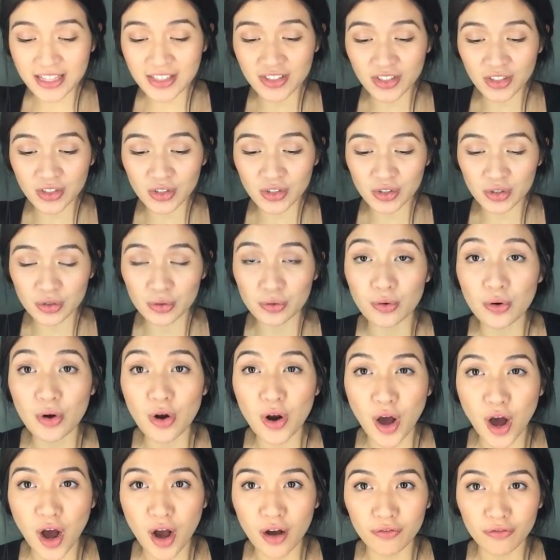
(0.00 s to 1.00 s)
is just too
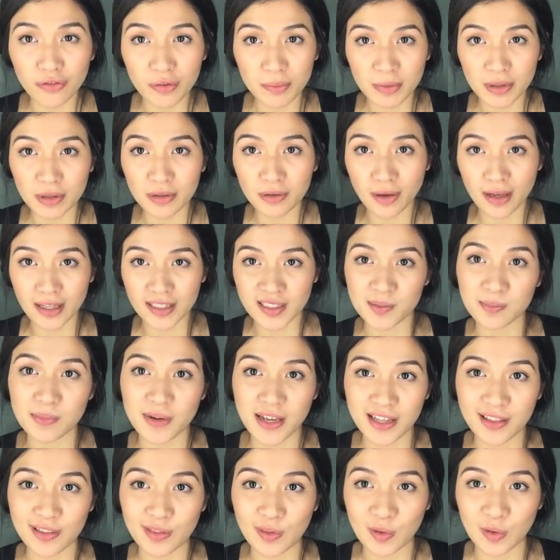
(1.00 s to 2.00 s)
long for me to
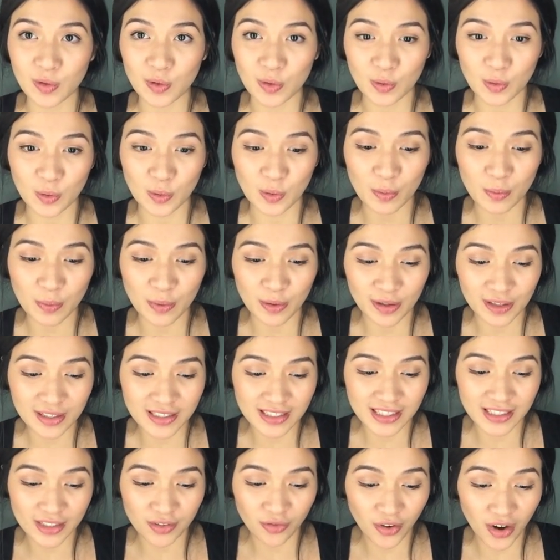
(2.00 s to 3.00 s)
explain to you because
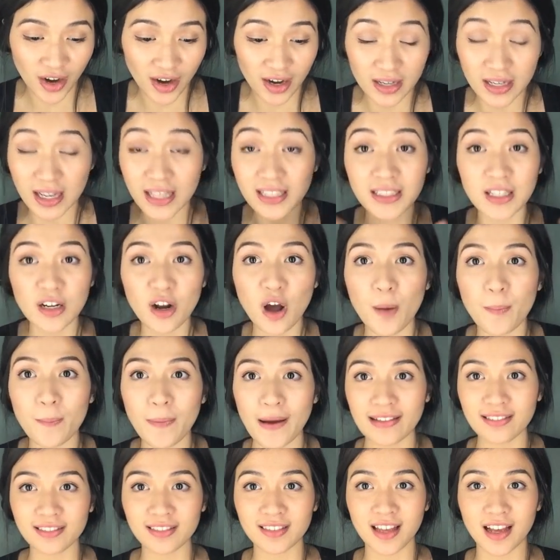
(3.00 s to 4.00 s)
there's a lot of
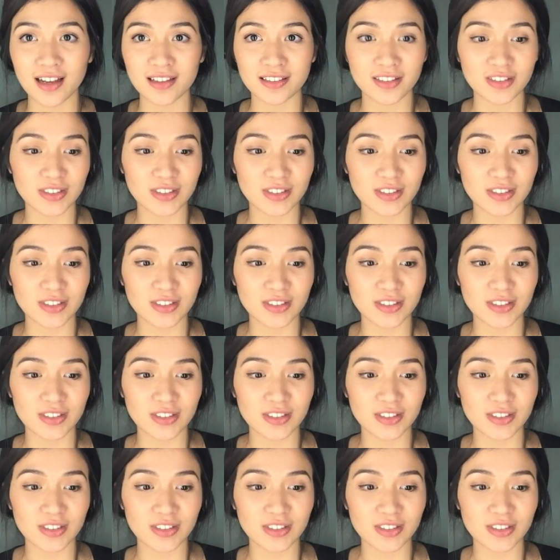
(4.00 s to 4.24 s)
pantang.